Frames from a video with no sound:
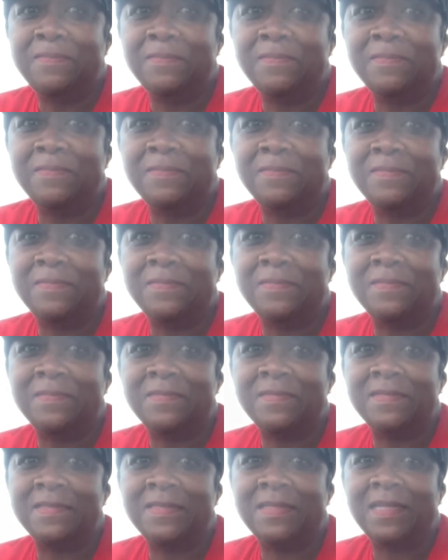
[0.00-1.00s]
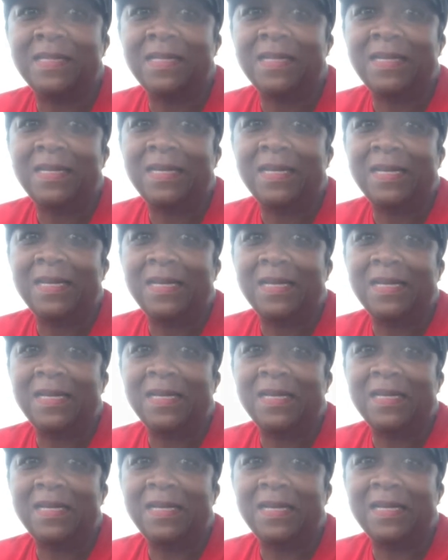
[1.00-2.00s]

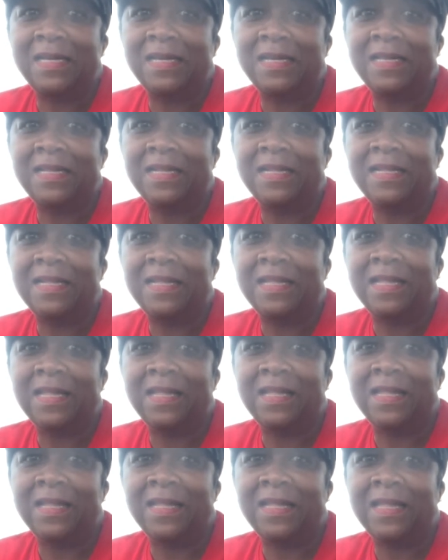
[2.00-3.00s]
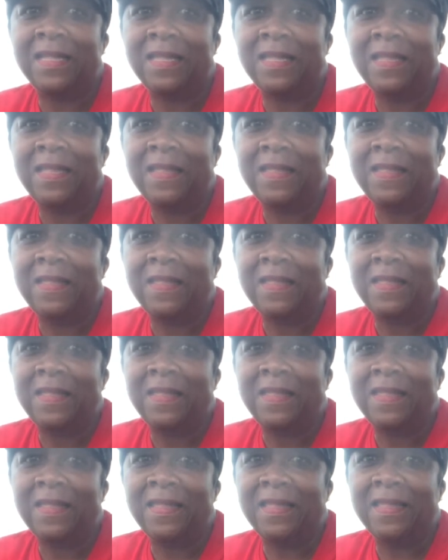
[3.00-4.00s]

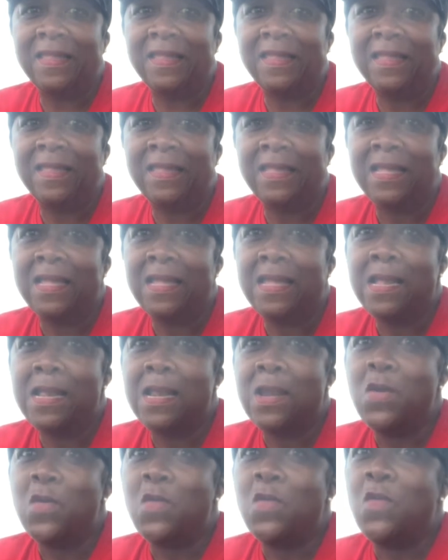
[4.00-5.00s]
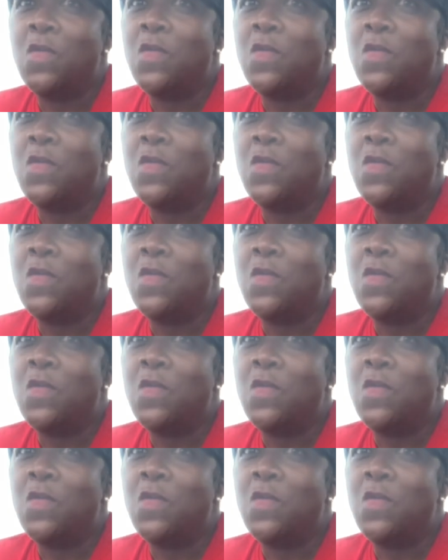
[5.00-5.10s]
The person shown says nothing.